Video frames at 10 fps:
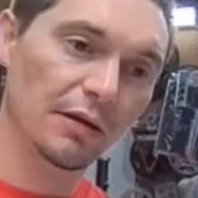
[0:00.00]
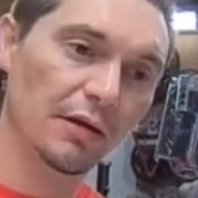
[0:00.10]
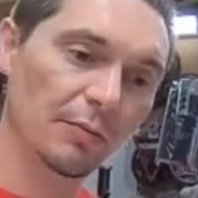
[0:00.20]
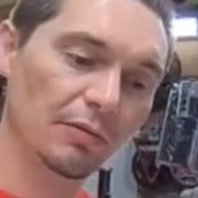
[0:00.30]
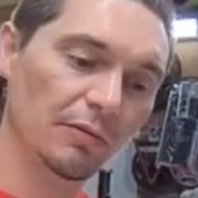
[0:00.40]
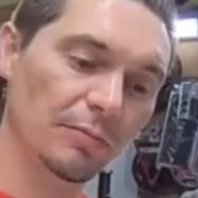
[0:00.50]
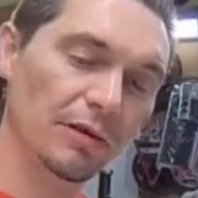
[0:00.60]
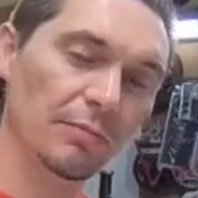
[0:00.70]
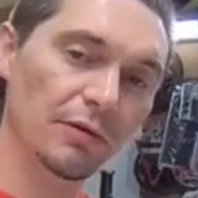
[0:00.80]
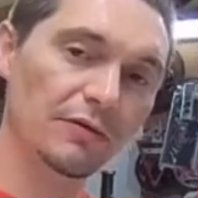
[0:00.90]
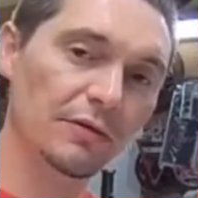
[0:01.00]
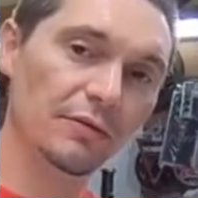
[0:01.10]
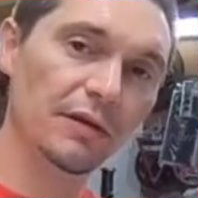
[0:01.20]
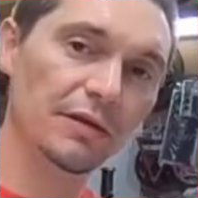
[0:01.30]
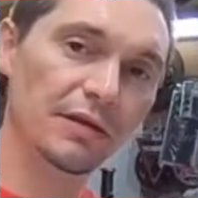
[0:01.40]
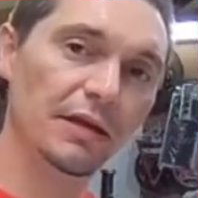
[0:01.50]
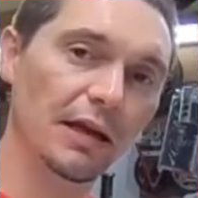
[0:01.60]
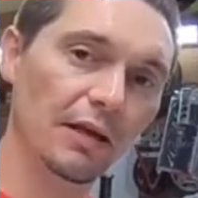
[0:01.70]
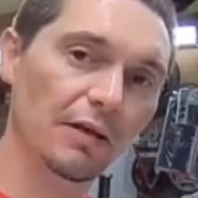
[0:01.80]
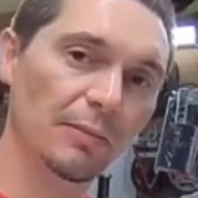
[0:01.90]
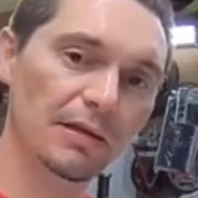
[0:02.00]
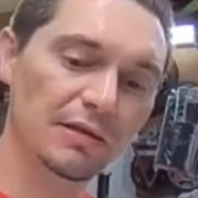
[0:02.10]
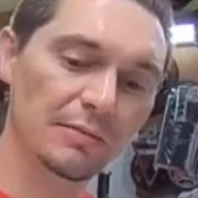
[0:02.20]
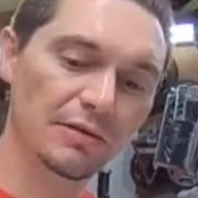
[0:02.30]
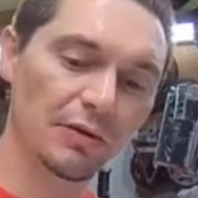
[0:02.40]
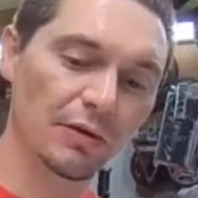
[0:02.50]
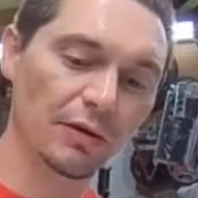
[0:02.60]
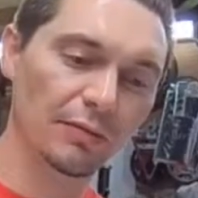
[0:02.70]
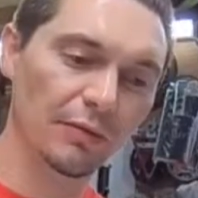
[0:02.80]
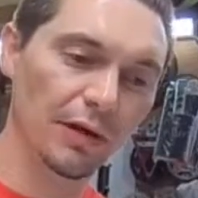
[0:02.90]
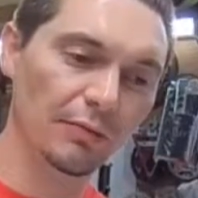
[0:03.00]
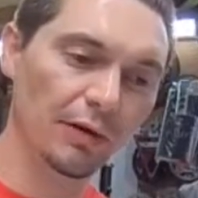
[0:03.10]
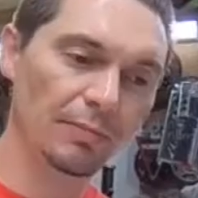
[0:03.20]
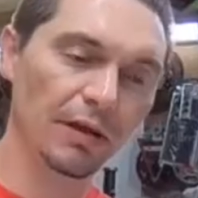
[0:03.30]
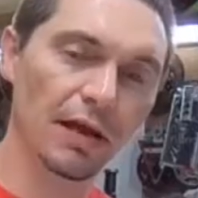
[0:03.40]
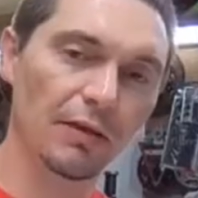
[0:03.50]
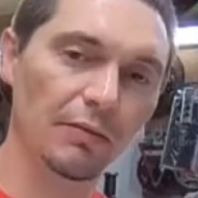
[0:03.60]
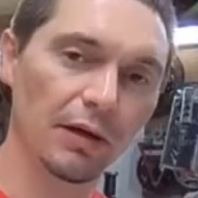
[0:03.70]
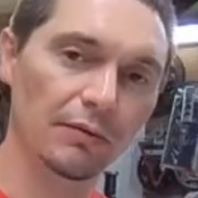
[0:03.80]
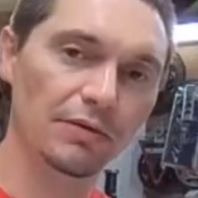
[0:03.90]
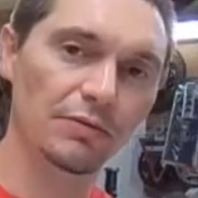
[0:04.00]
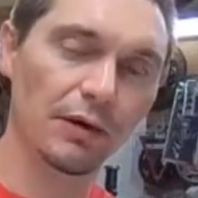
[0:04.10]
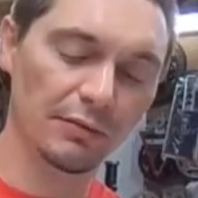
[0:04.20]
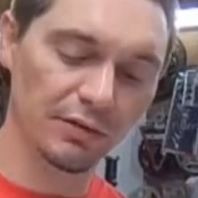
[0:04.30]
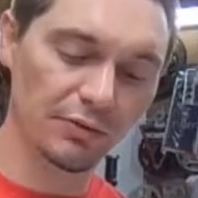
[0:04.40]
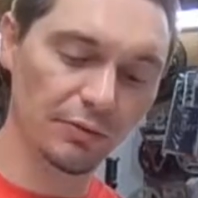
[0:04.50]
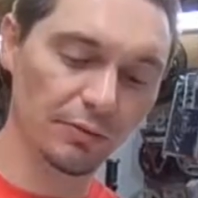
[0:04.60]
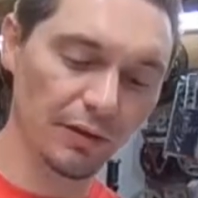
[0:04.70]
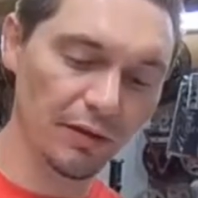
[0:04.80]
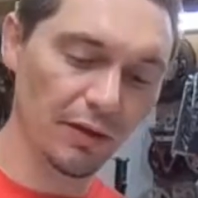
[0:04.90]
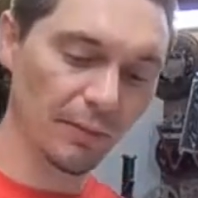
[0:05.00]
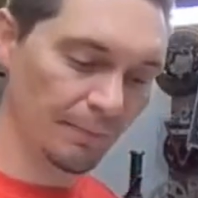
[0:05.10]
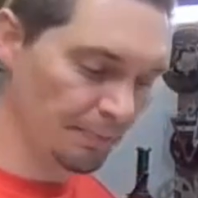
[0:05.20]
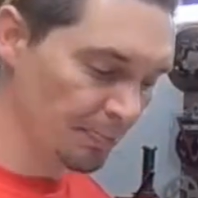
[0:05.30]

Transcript: a couple little bit of moves on this, and then I can go to my Scimitar and replicate what I was doing with it.